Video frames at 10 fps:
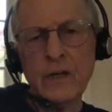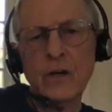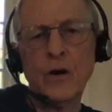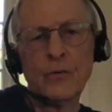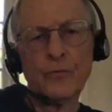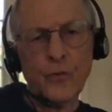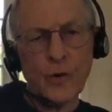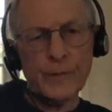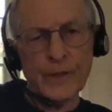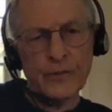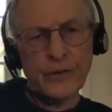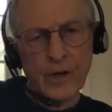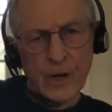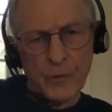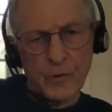on forming this
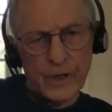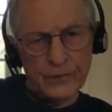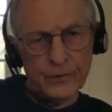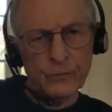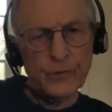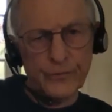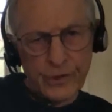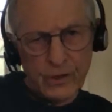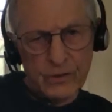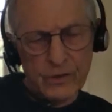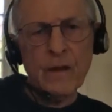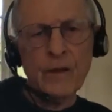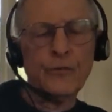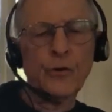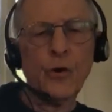collaboration with Jared.
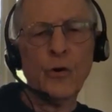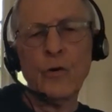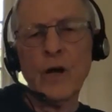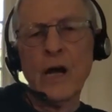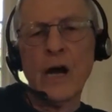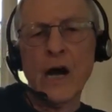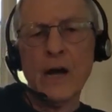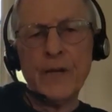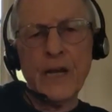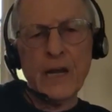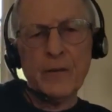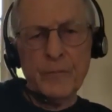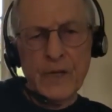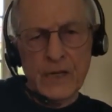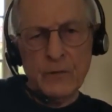So, I began
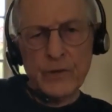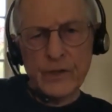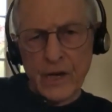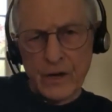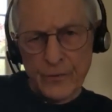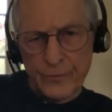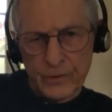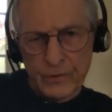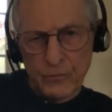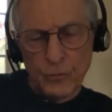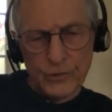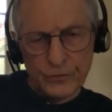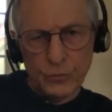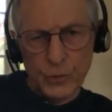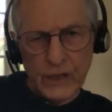meeting with Catherine once a
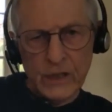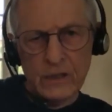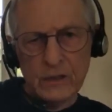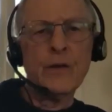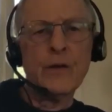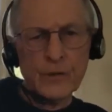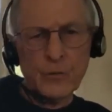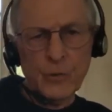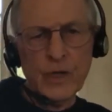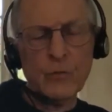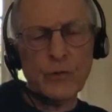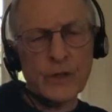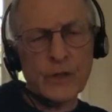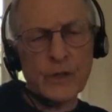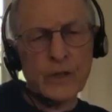week during the week with
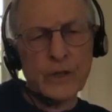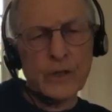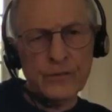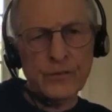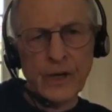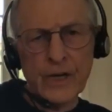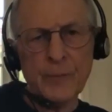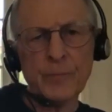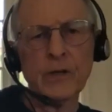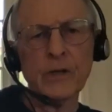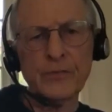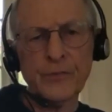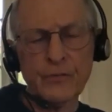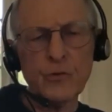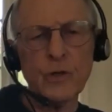clients, I kept a list
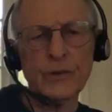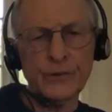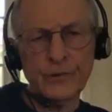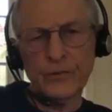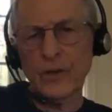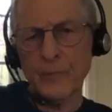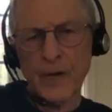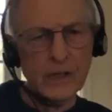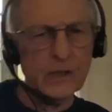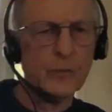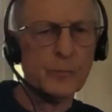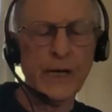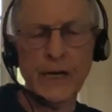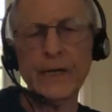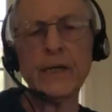of questions on my legal
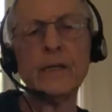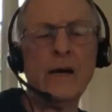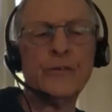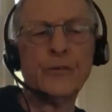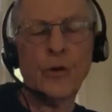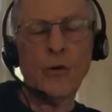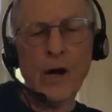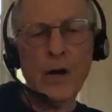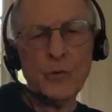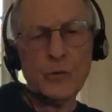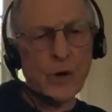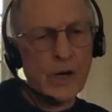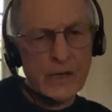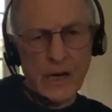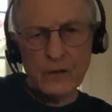pad. So I would
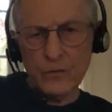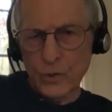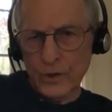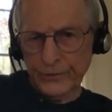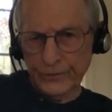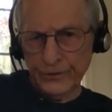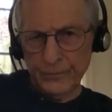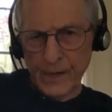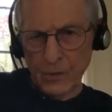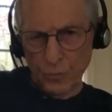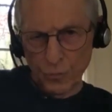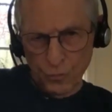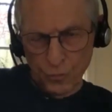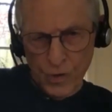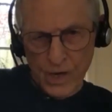write down questions about
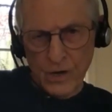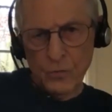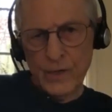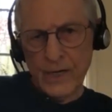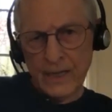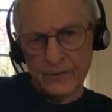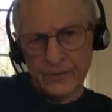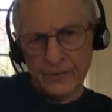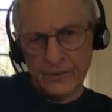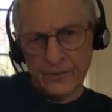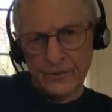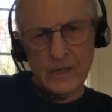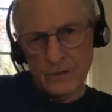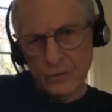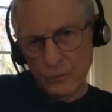where we got stuck
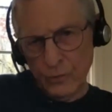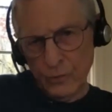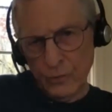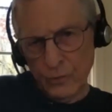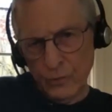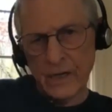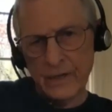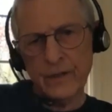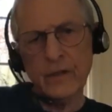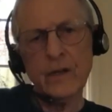with the client